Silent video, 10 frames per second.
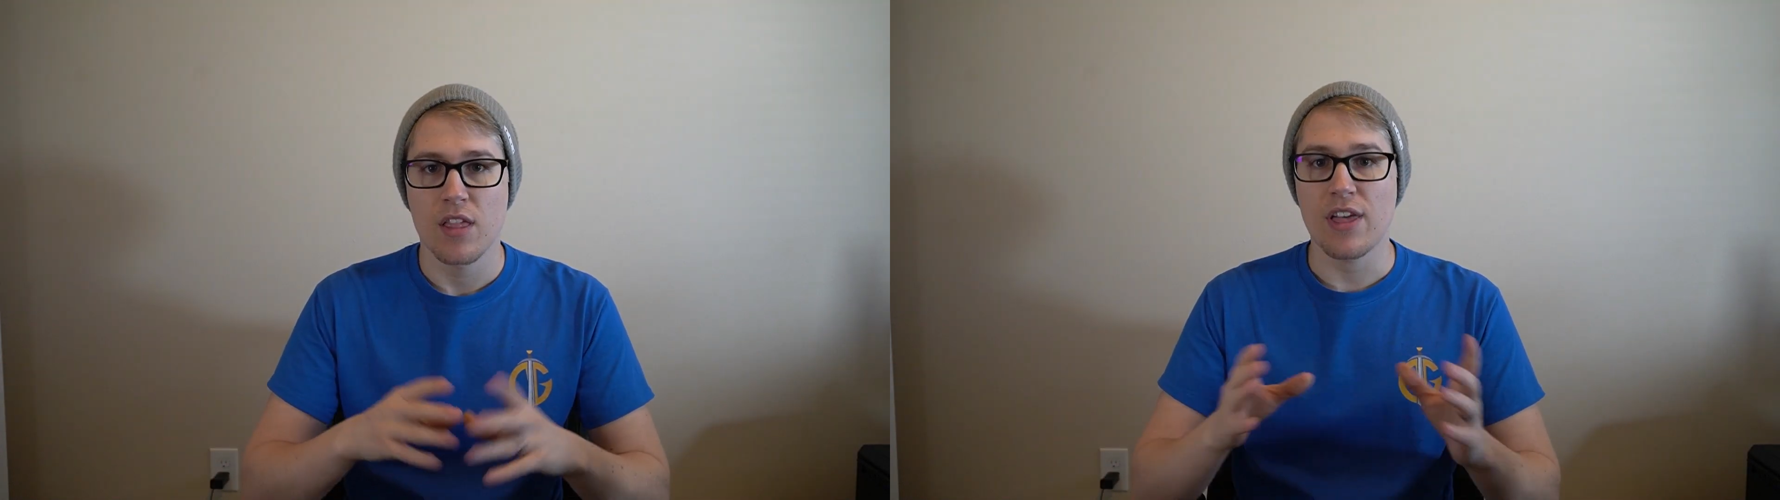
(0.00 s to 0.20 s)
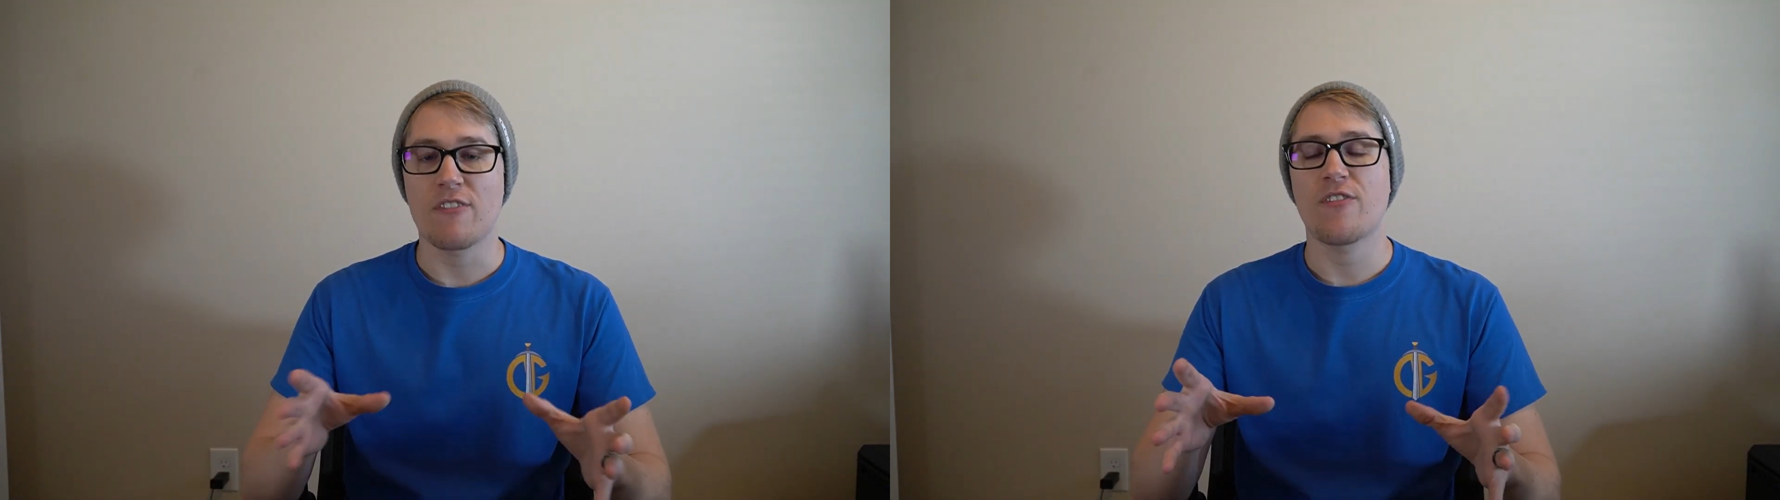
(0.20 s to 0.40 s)

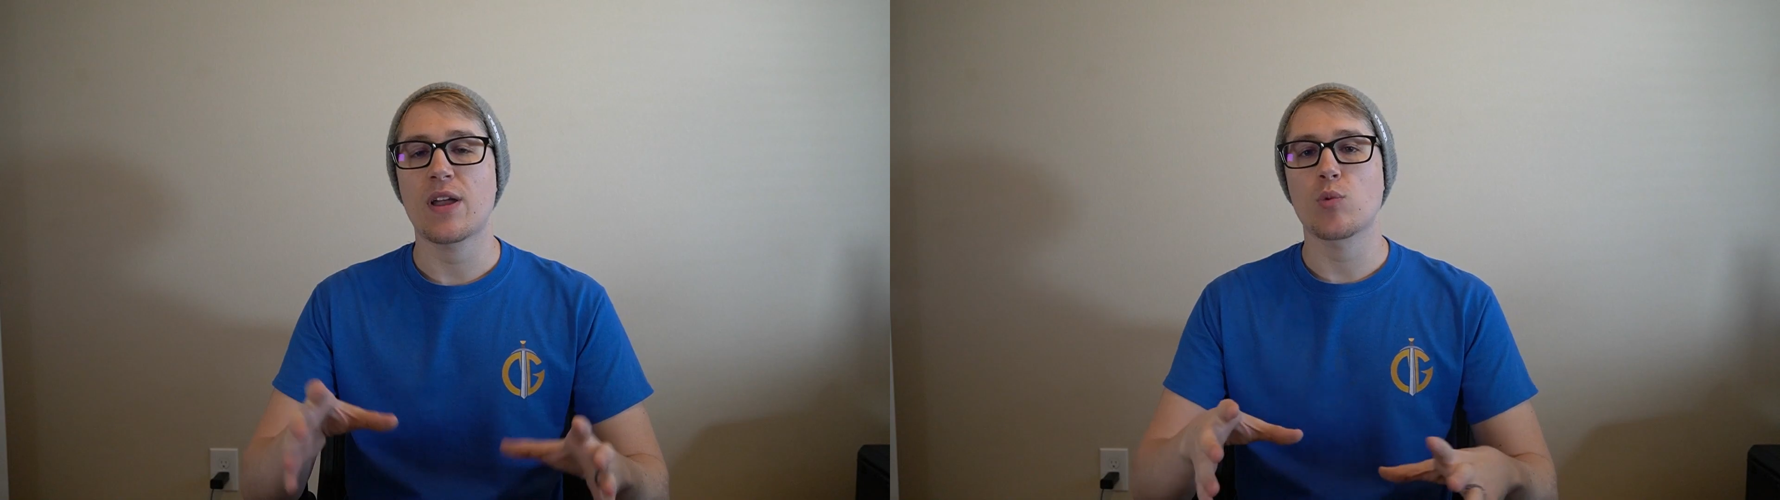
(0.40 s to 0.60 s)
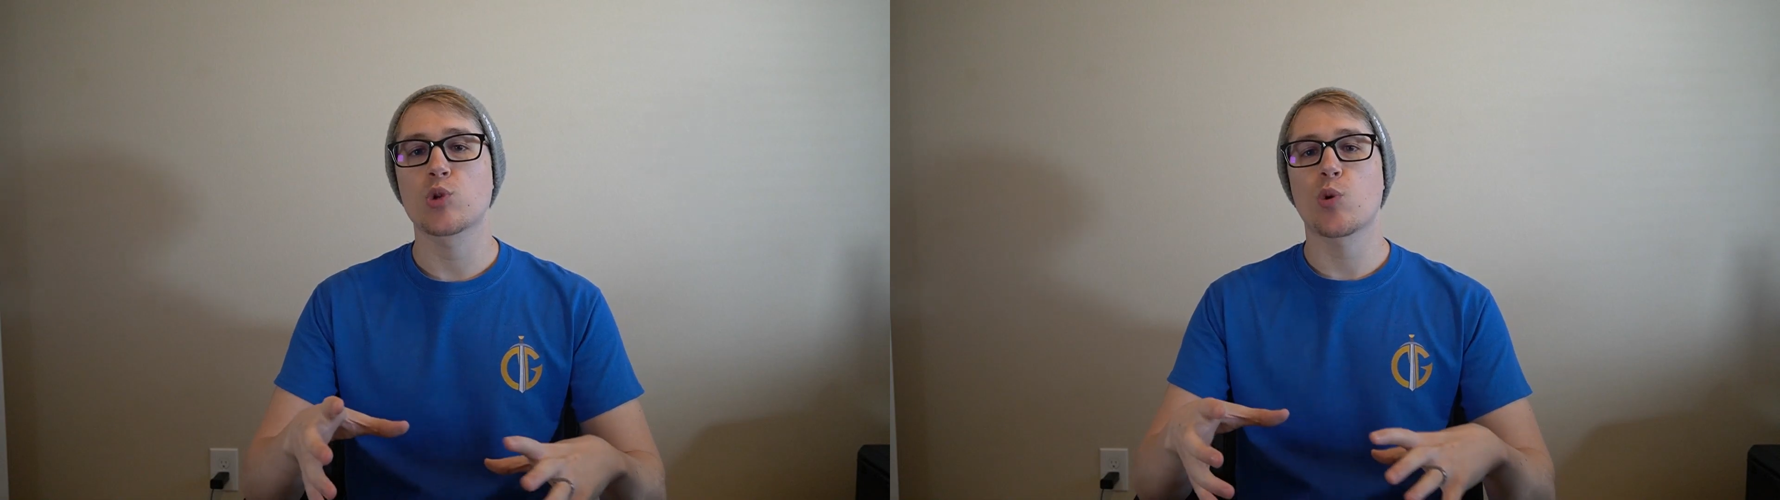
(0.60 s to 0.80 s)
That
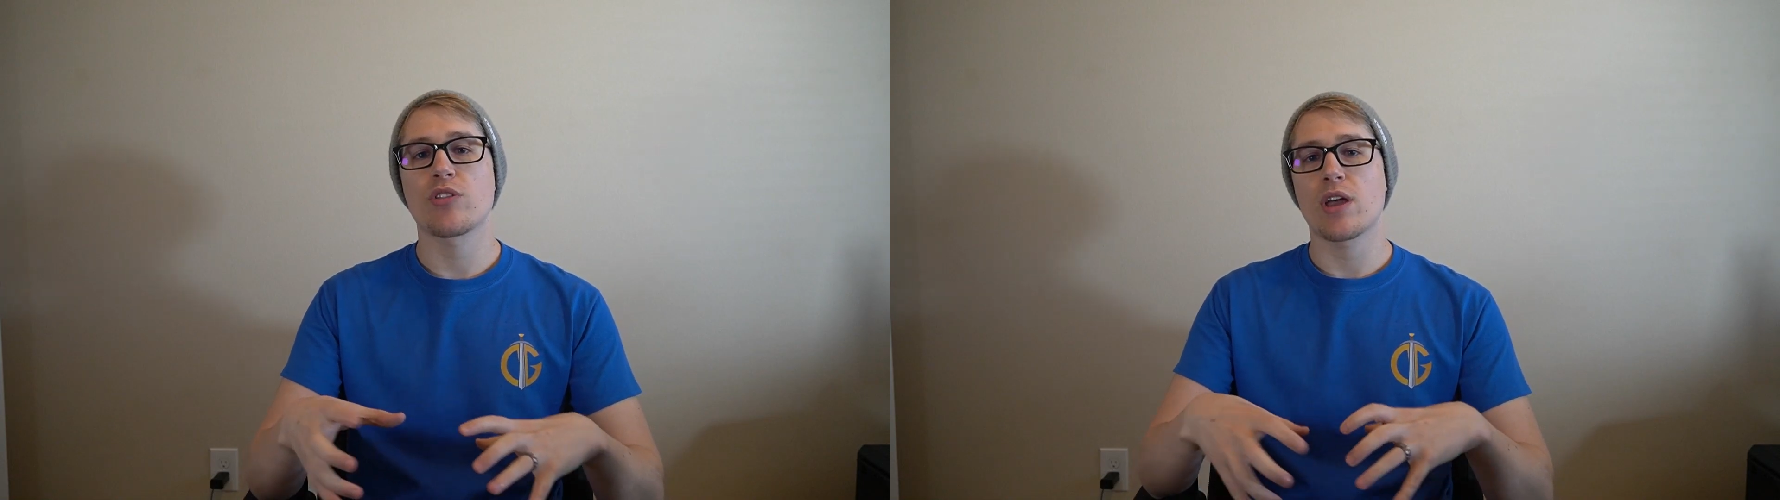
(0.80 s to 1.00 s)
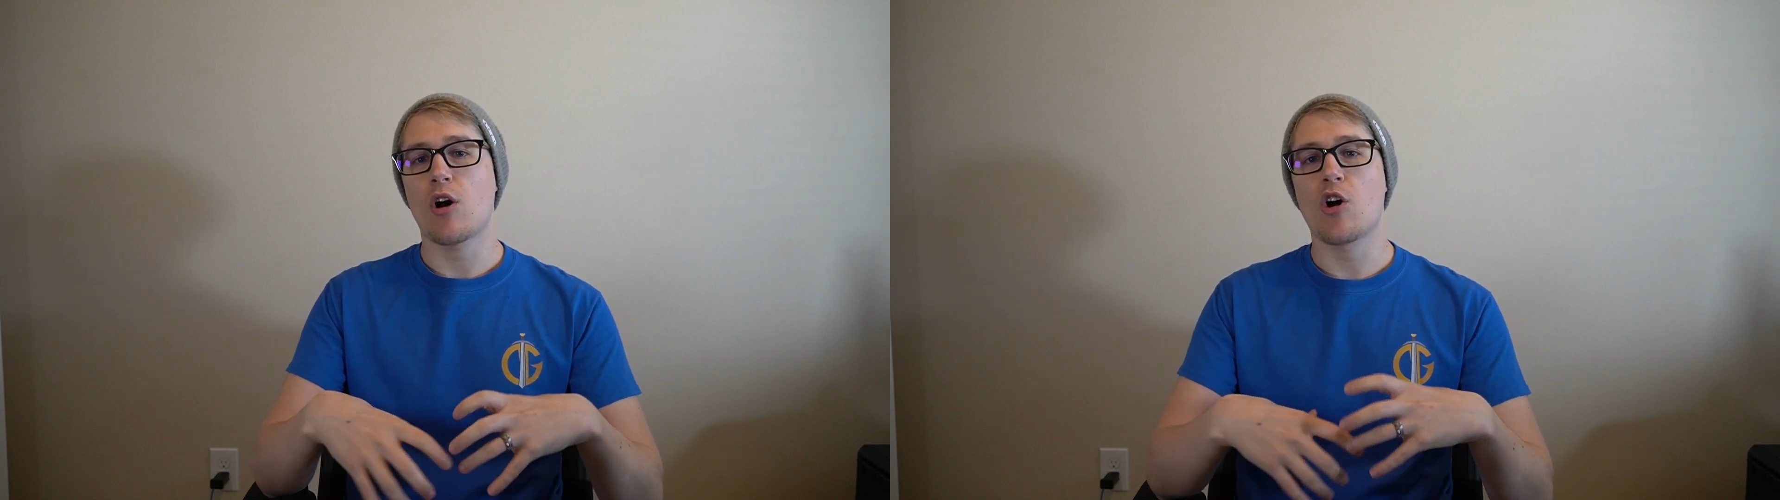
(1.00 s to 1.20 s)
fight was where
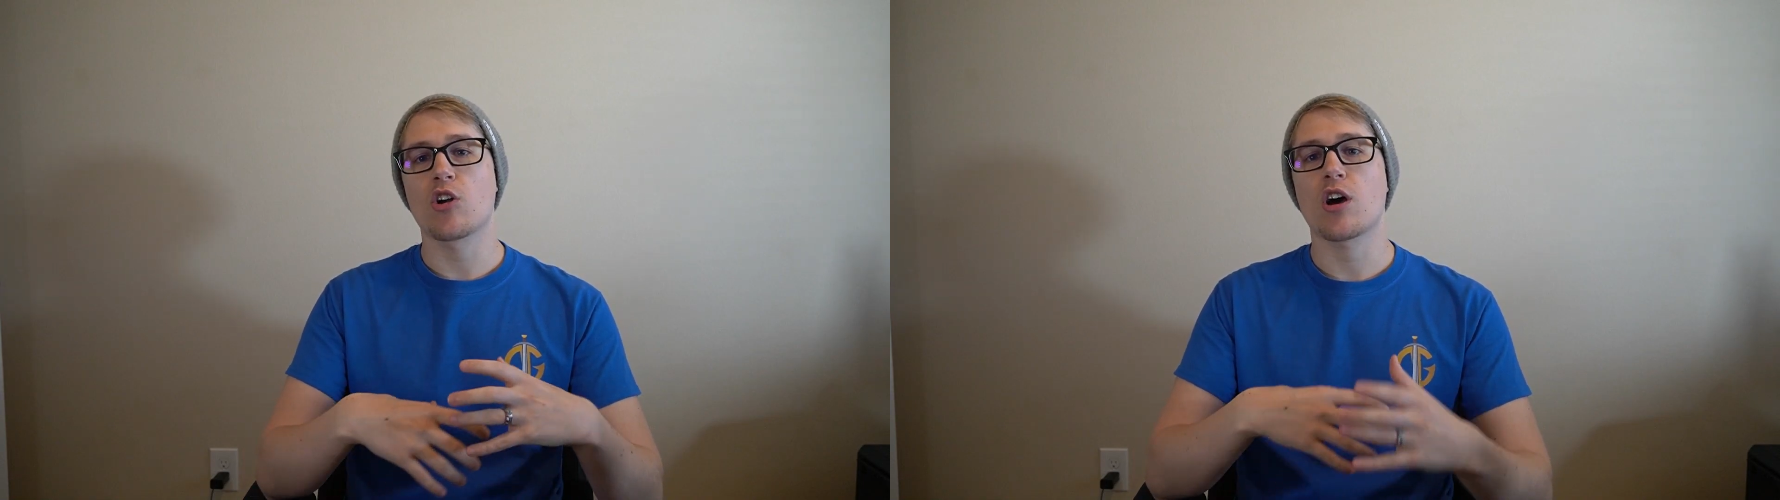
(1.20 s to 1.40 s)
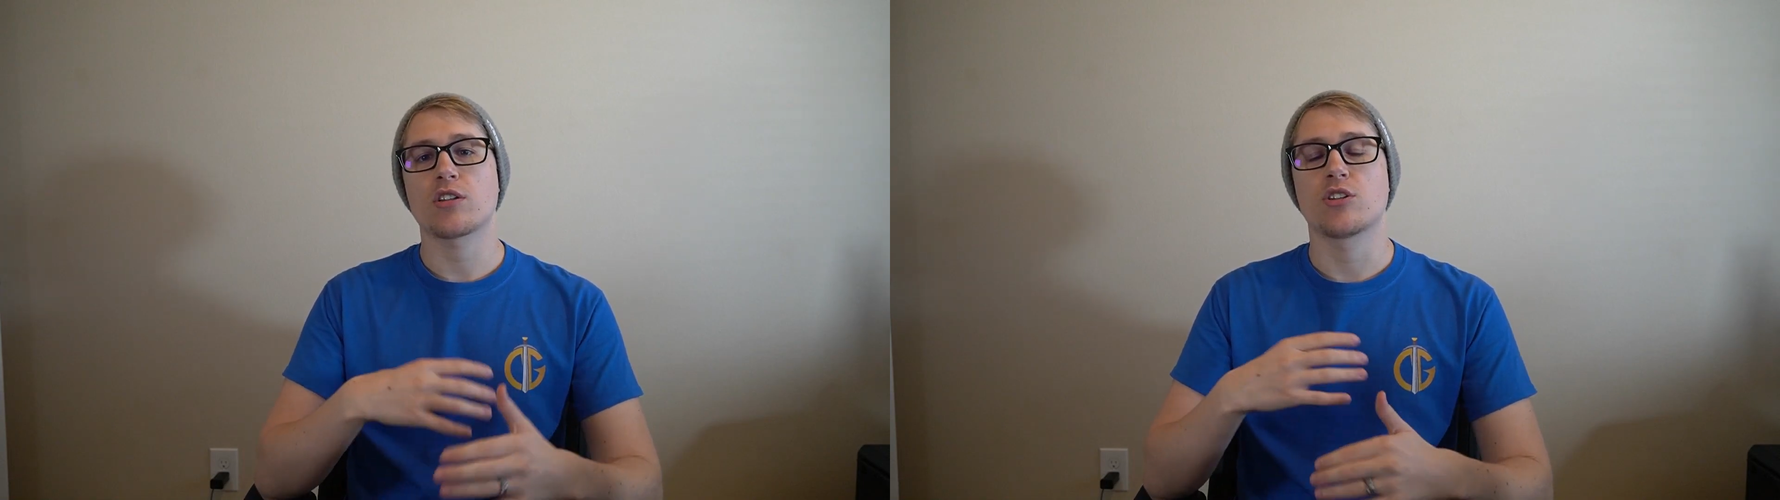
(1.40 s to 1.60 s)
they all
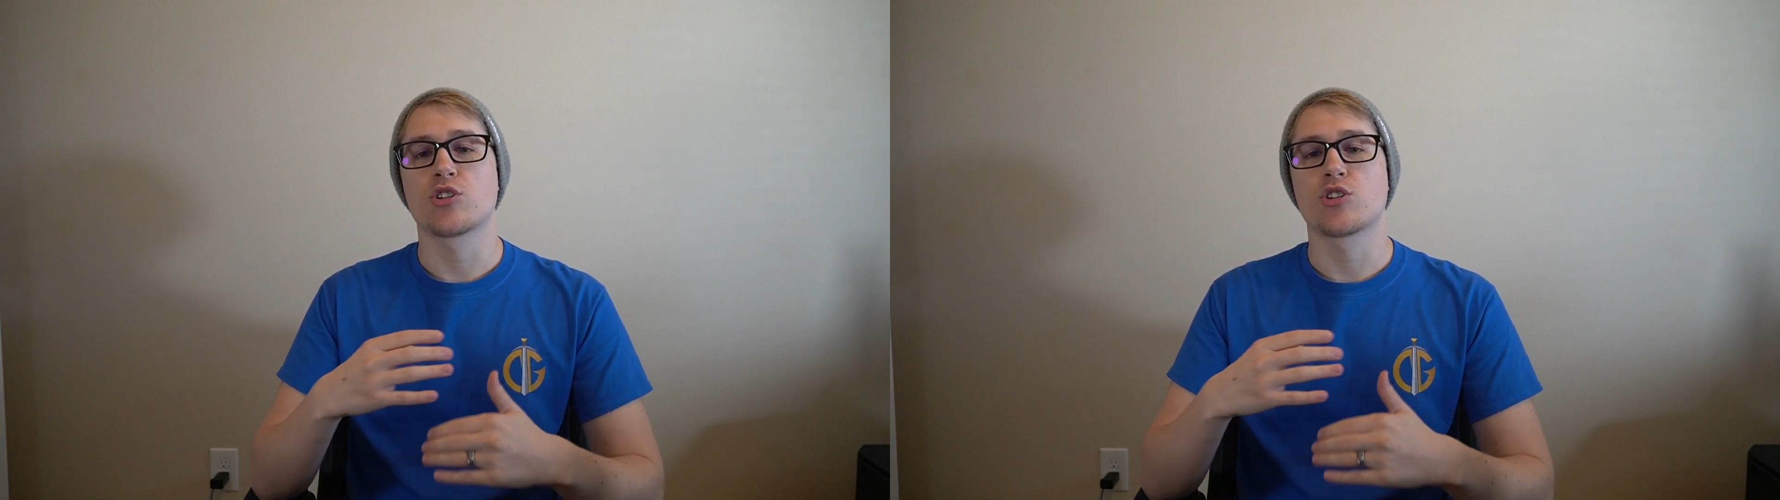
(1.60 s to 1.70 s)
got to